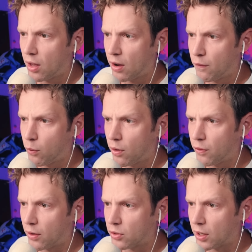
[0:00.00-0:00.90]
I have
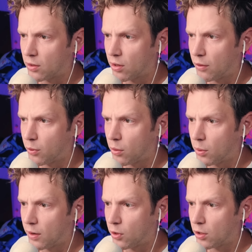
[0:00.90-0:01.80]
45 seconds left, though.
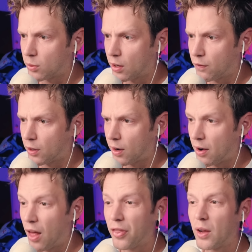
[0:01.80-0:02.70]
Whatever it is, we got to figure it out.
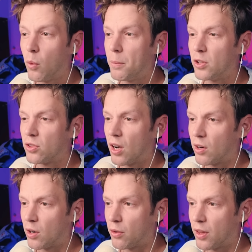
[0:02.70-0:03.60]
Nothing will be
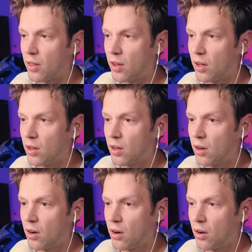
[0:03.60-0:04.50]
scarier than the
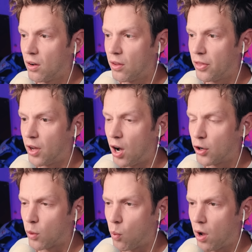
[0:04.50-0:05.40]
the
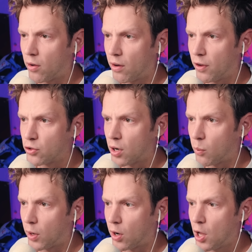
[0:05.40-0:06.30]
underwater adventure I
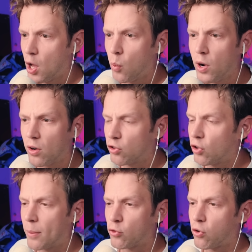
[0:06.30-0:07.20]
went on. We are
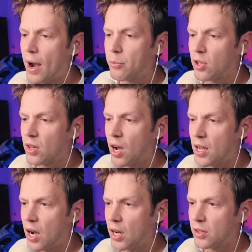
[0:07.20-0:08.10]
I'm trapped in the
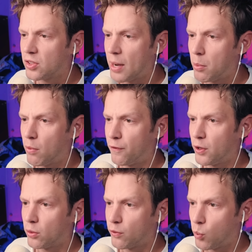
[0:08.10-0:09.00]
unescapable
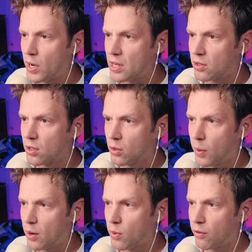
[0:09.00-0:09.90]
field of wheat.
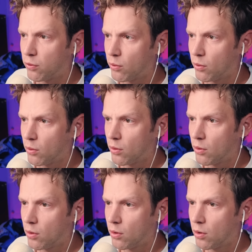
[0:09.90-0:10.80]
Wait, we have
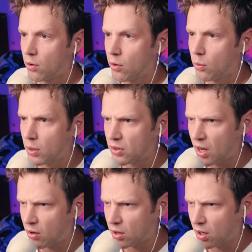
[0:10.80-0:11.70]
What is
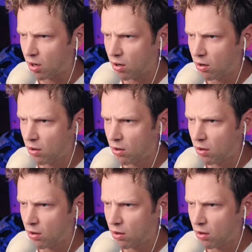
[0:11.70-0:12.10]
that right there?